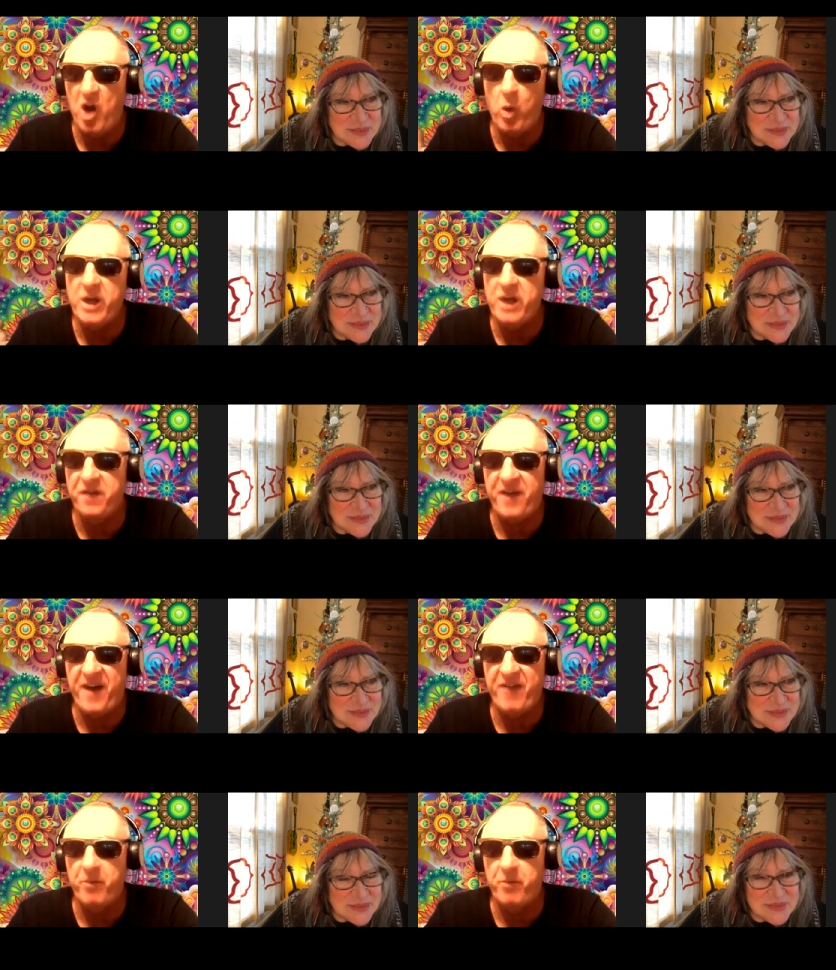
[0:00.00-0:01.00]
Speaker 1: what are your
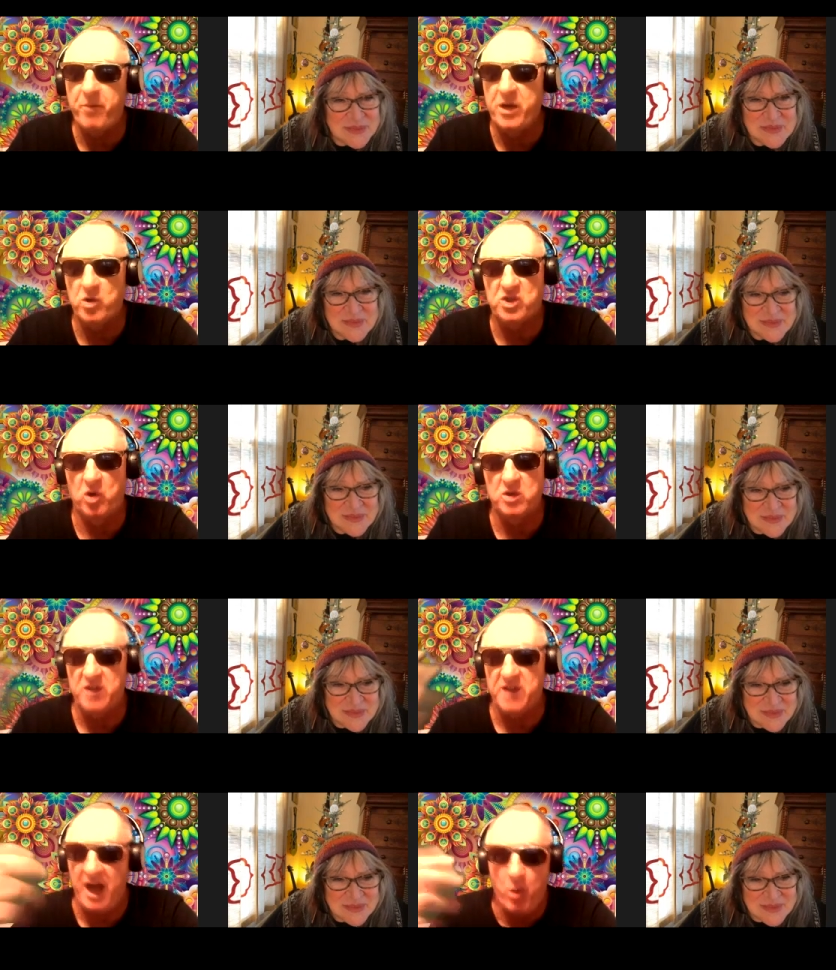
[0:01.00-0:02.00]
favorite Beatles
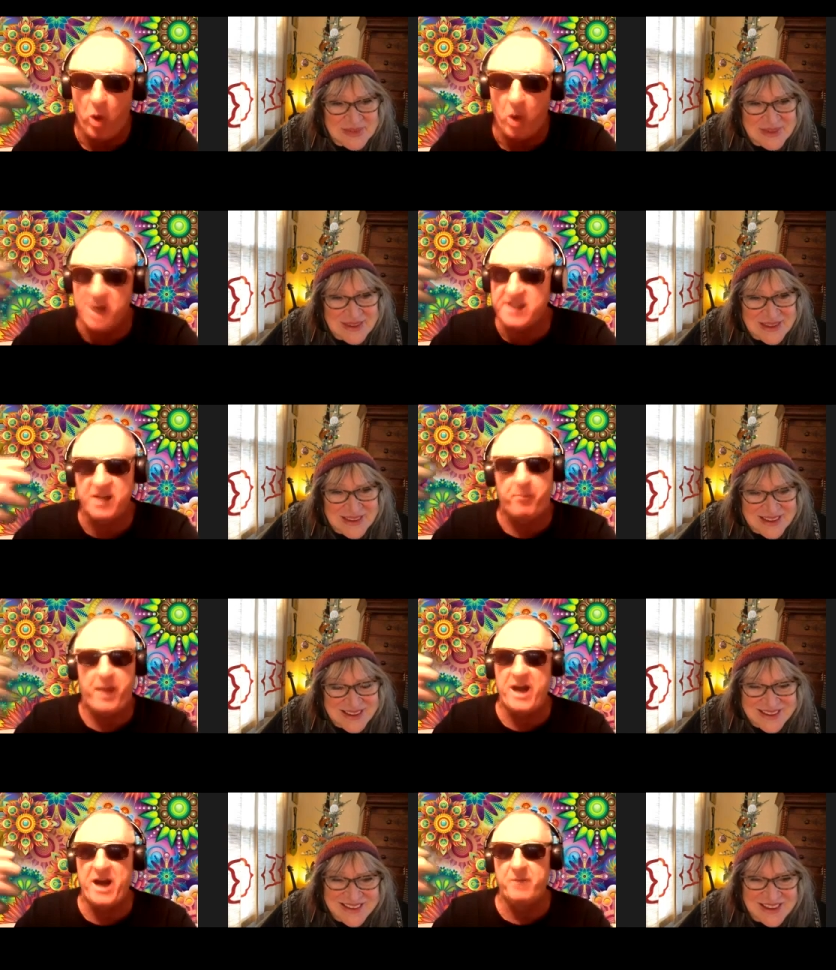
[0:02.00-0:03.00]
songs and what is it
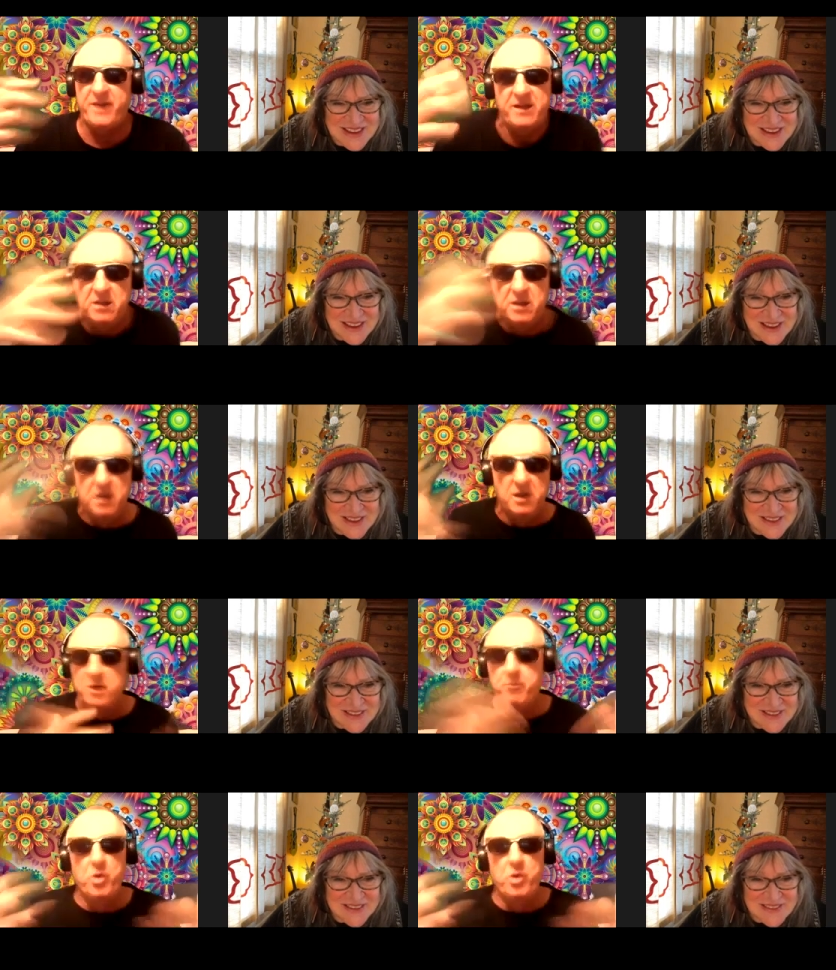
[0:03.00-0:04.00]
about them that
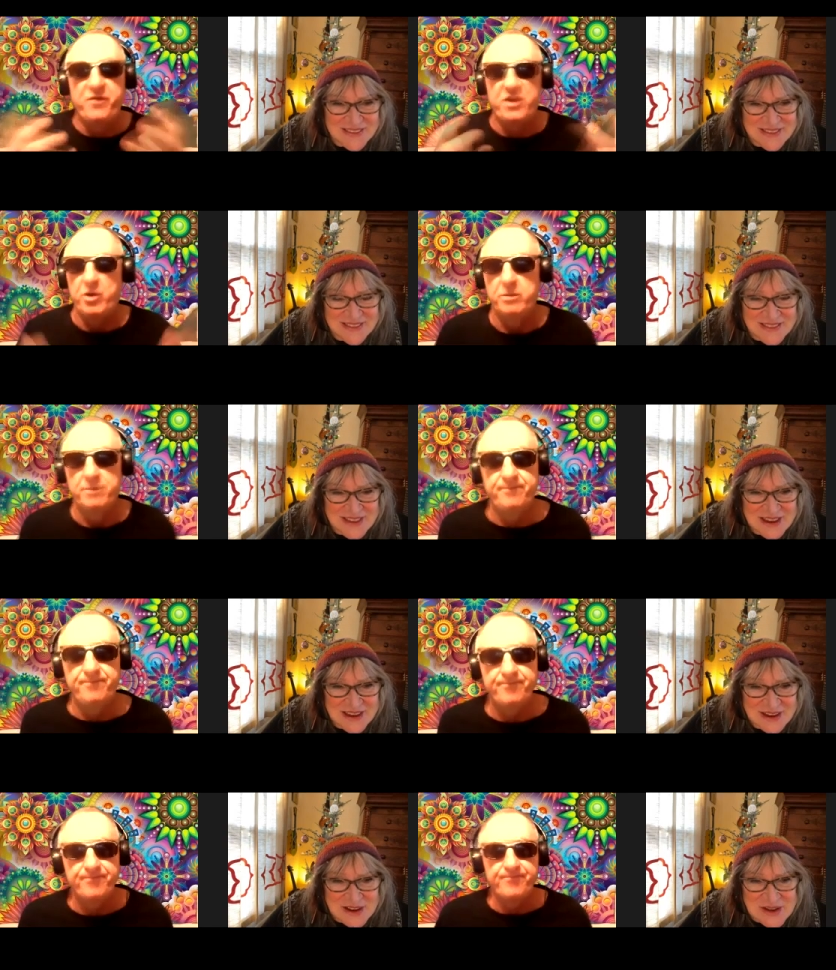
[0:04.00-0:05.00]
moves you?
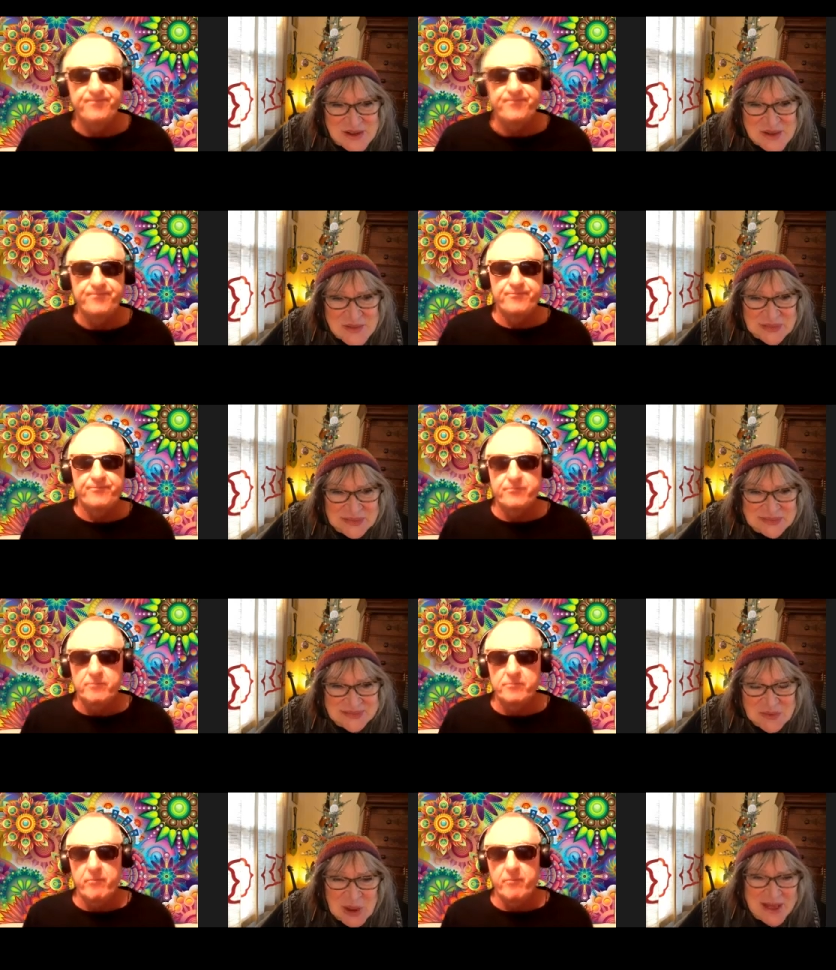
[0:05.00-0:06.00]

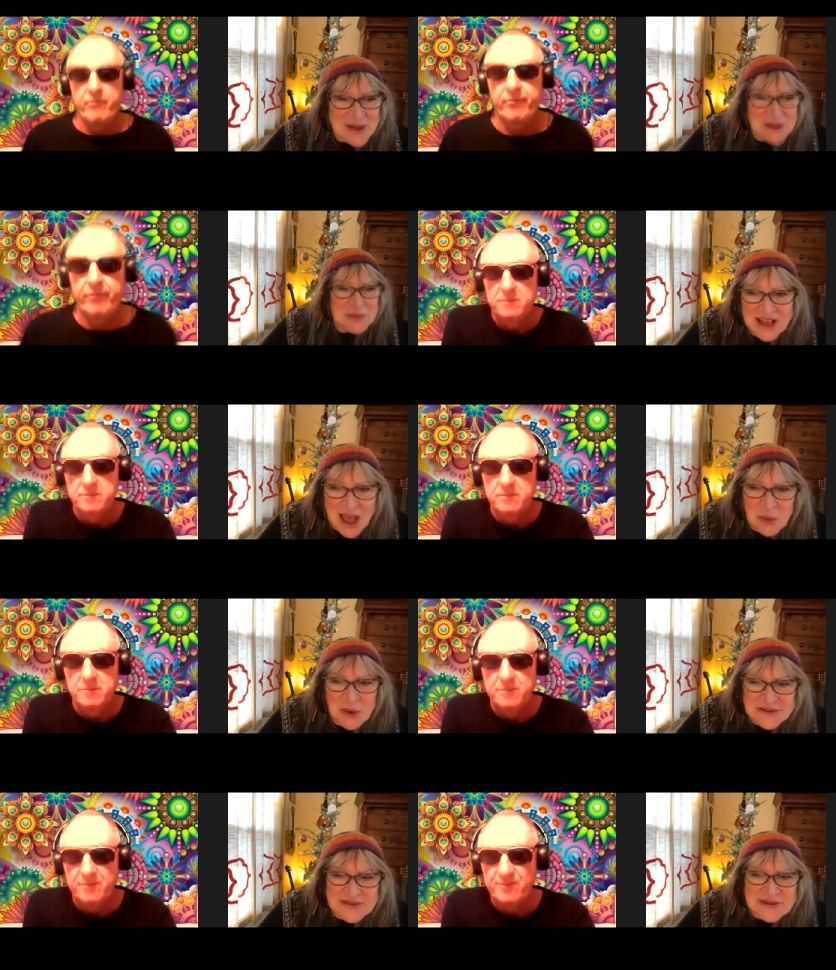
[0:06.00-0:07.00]
Speaker 2: Wow. I
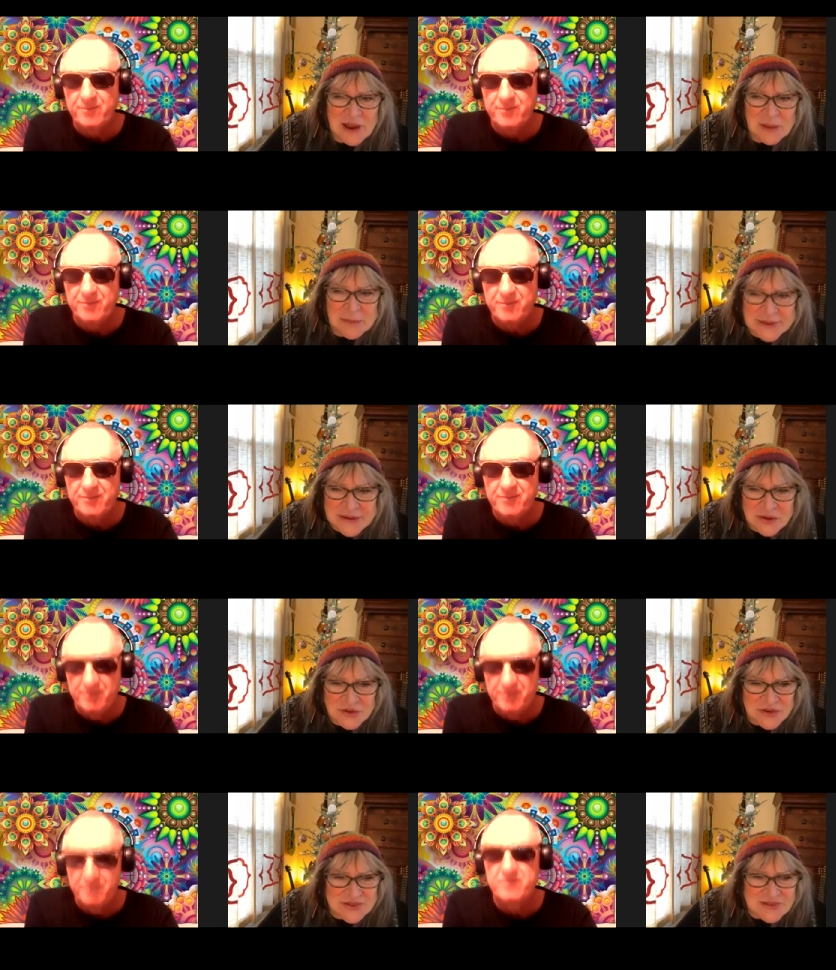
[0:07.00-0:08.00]
wasn't a
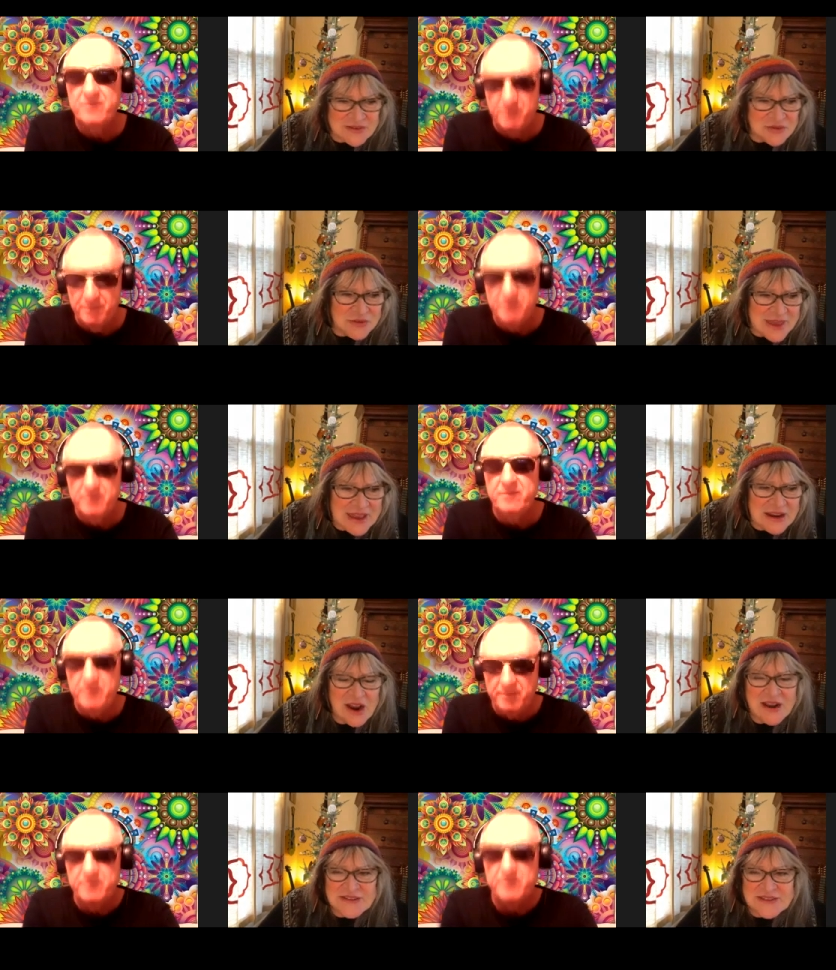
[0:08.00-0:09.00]
Beatles fan
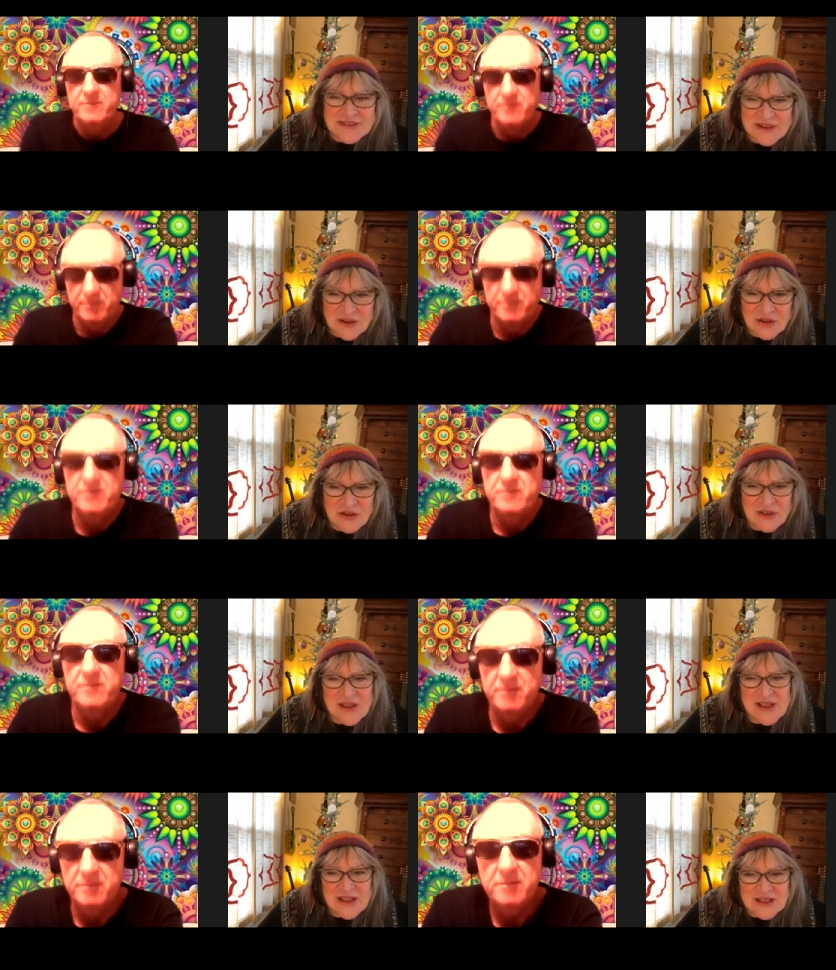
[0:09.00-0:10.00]
until
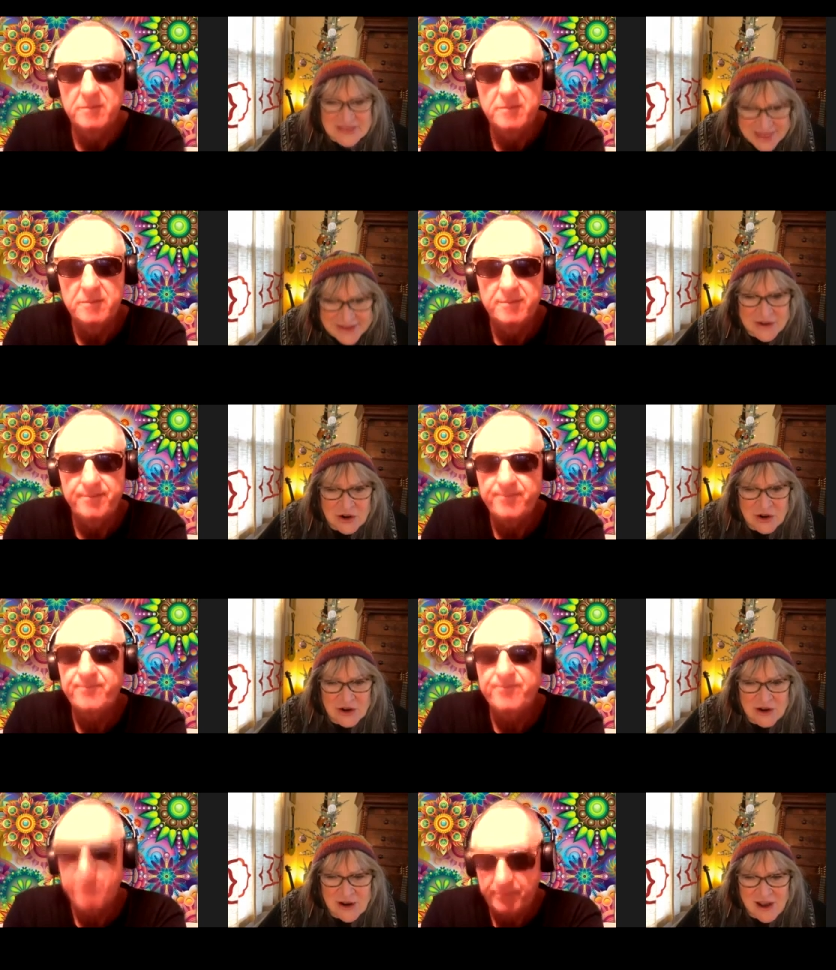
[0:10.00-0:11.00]

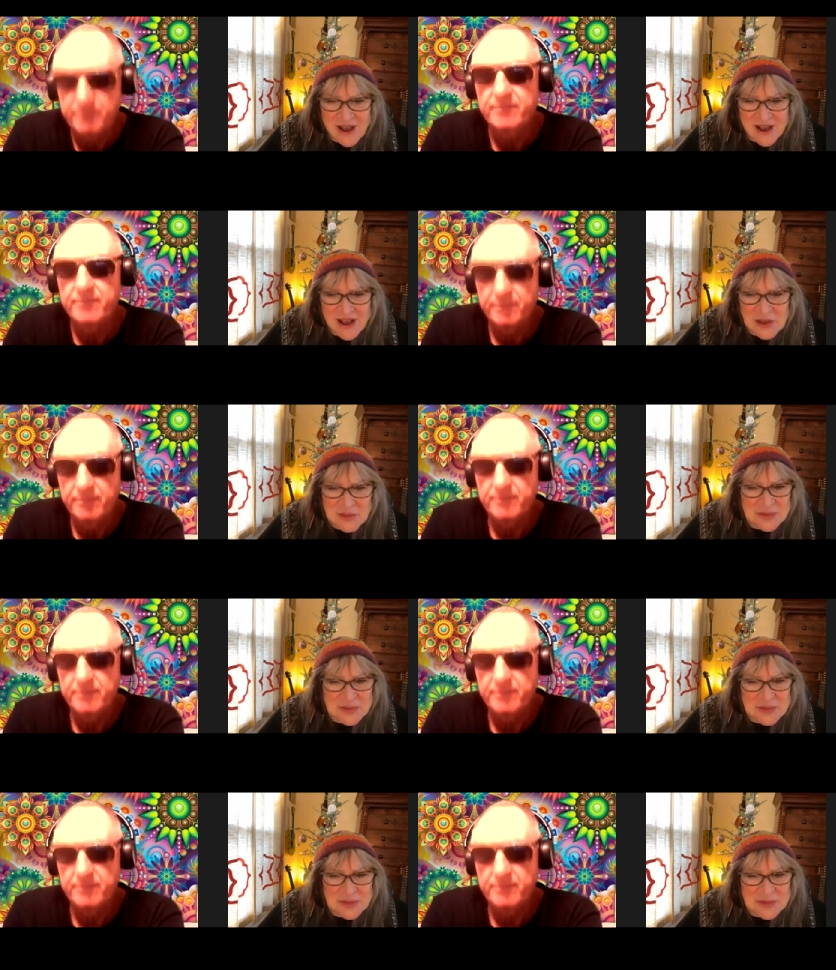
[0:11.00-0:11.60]
later. Um,